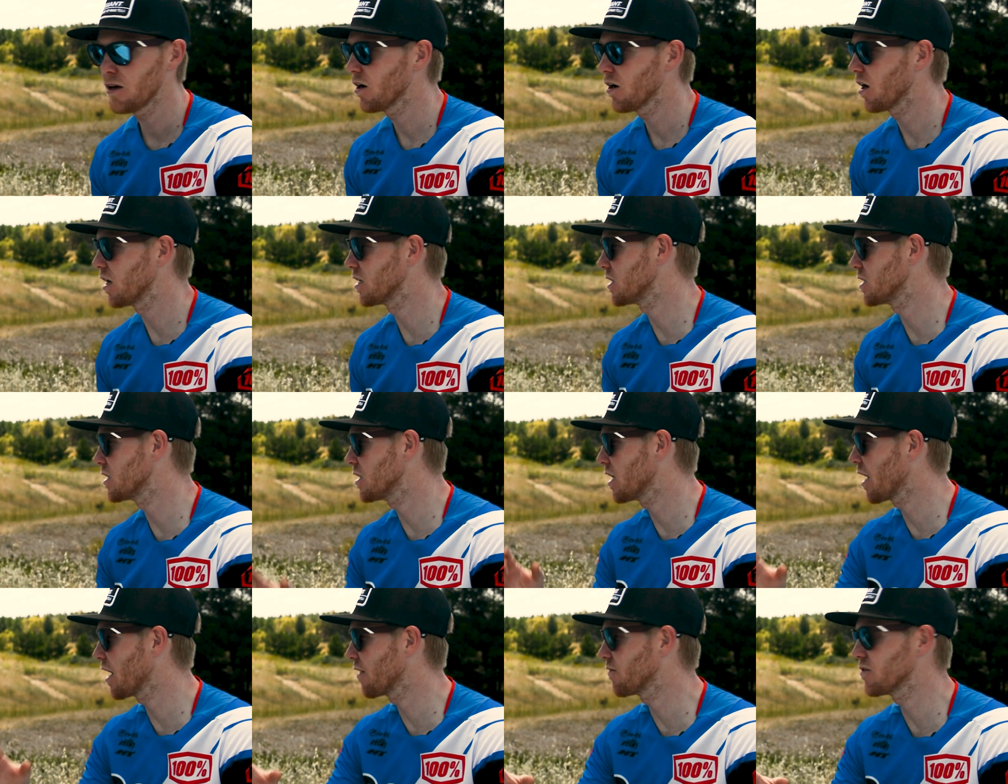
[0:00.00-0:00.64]
I
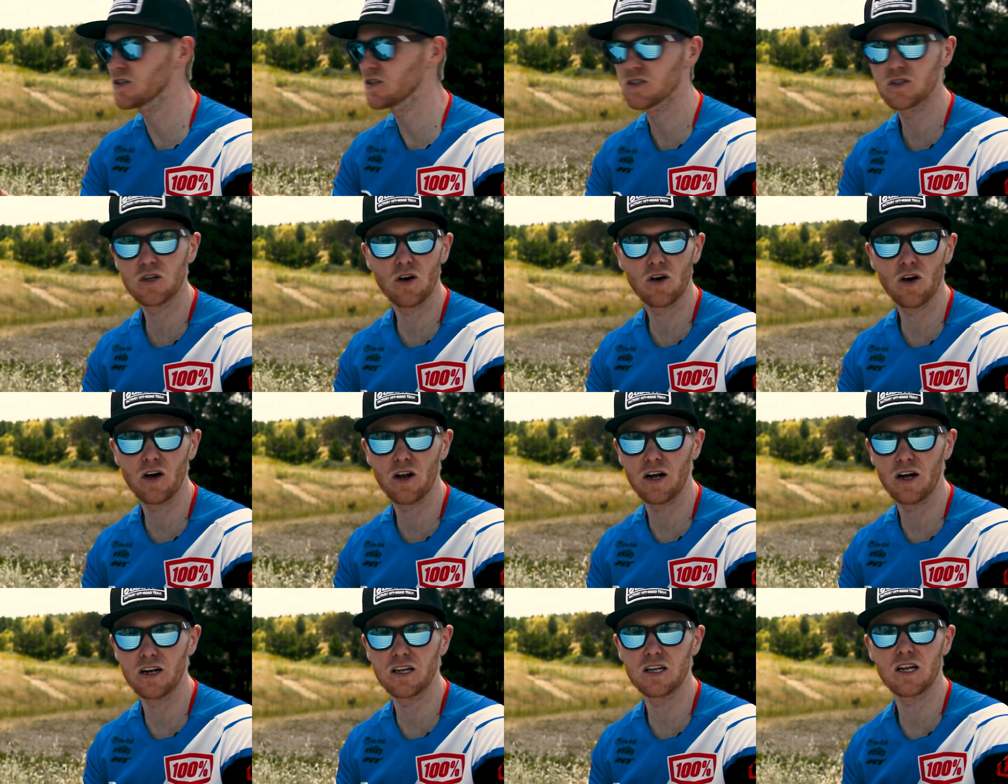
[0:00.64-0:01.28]
didn't have
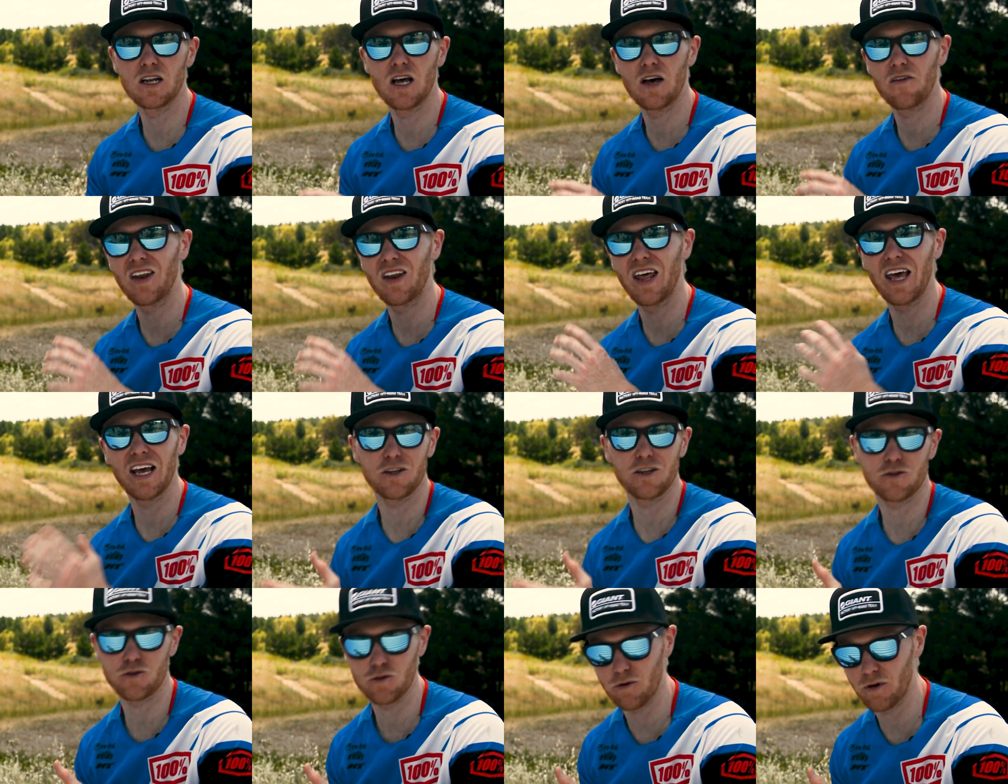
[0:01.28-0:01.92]
dessert. I didn't have an
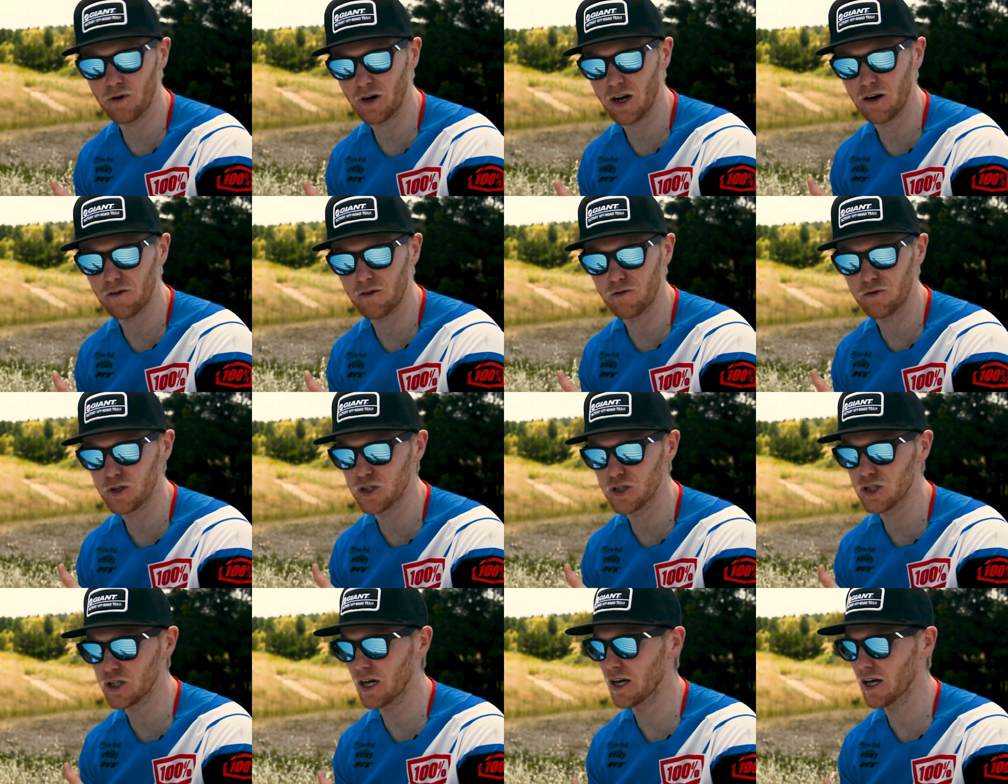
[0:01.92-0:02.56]
extra
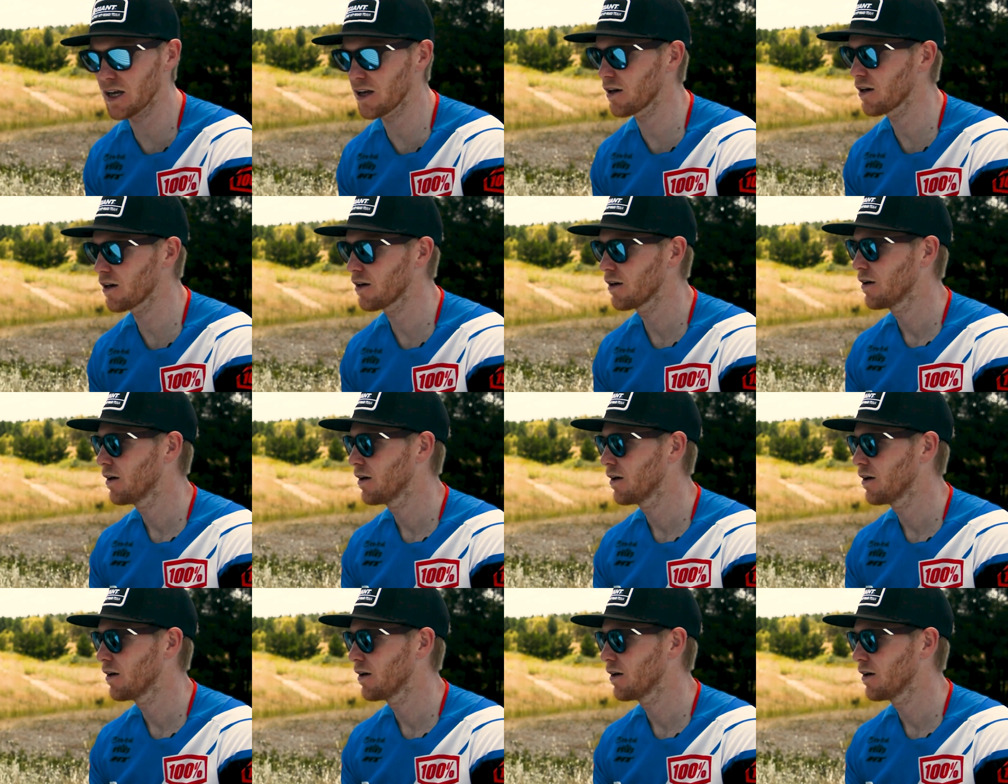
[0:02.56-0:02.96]
recovery shake.